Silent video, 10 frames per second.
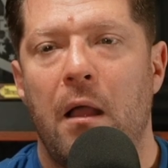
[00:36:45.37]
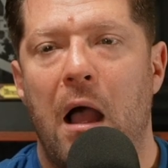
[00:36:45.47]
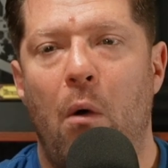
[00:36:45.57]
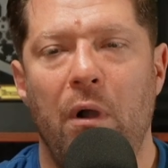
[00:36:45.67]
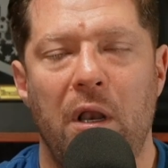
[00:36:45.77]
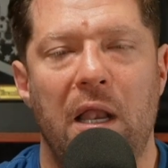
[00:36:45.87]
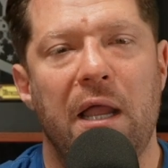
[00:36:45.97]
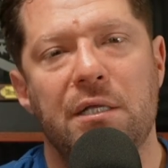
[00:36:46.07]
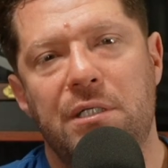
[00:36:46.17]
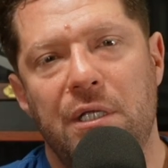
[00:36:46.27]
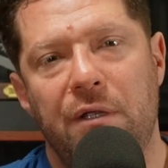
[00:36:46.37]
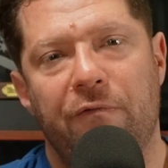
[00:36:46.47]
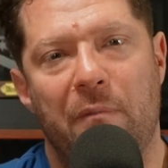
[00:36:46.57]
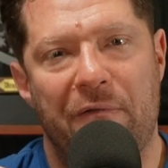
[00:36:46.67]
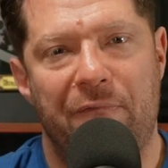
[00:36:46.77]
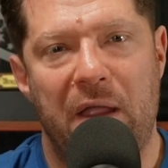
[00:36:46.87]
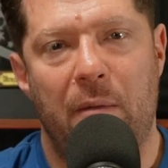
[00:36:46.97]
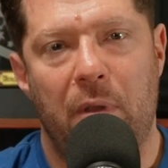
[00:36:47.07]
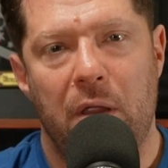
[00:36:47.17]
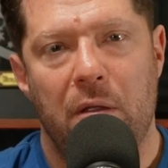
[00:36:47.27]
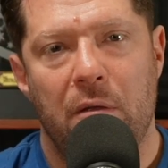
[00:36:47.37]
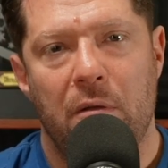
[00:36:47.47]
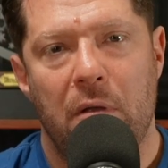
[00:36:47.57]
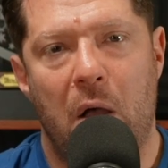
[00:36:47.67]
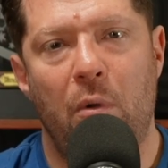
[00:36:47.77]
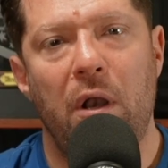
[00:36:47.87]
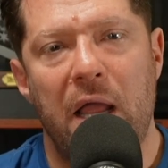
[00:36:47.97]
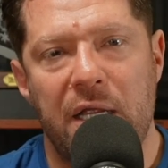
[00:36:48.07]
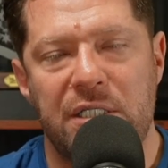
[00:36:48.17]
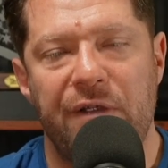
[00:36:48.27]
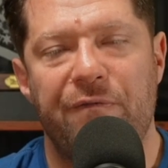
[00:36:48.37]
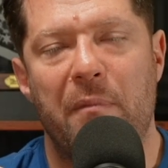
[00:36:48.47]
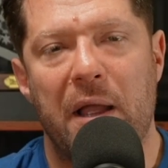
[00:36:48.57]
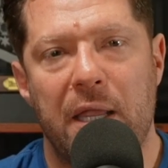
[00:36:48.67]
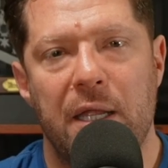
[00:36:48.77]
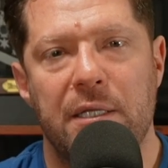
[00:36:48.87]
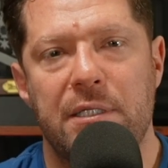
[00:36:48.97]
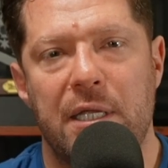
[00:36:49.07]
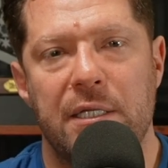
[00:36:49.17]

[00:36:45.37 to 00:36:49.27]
I want a legacy for my family. I want a legacy for my kids.